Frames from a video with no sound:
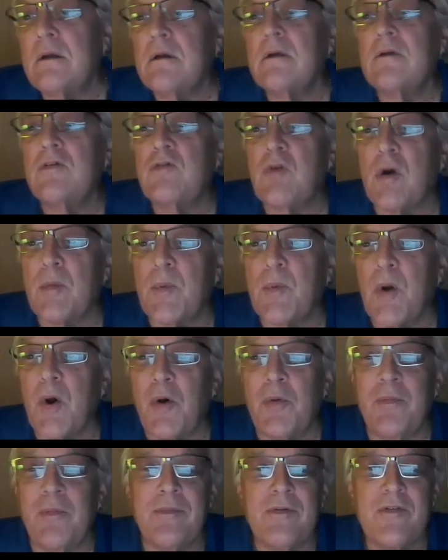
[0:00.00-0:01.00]
drumroll,
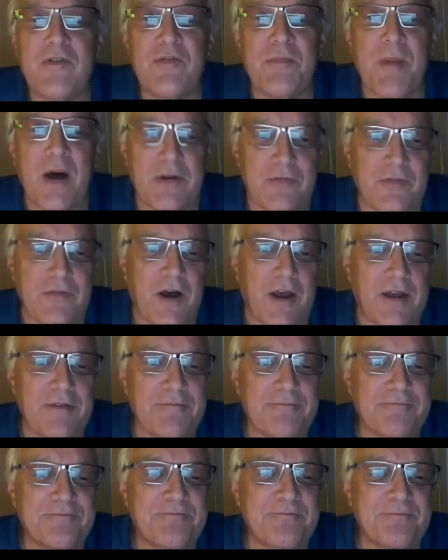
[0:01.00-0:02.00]
Spotify.
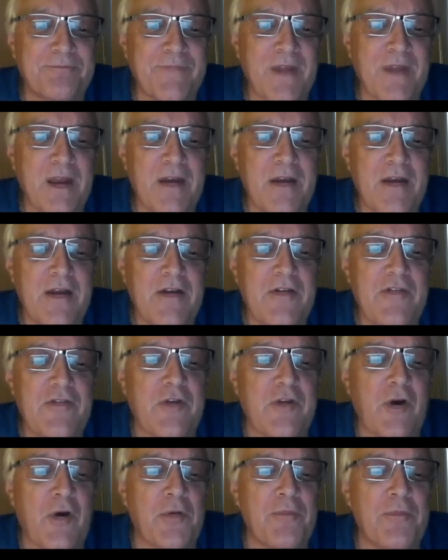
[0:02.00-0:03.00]

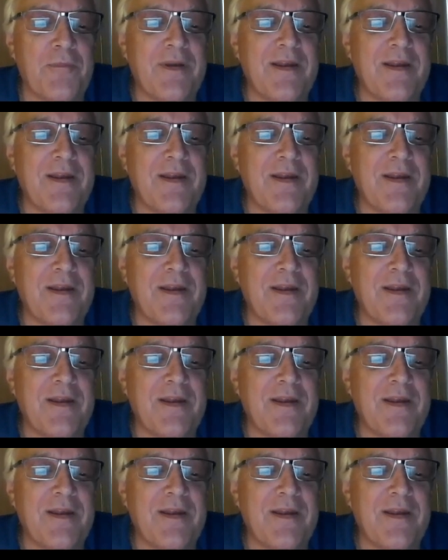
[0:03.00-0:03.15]
So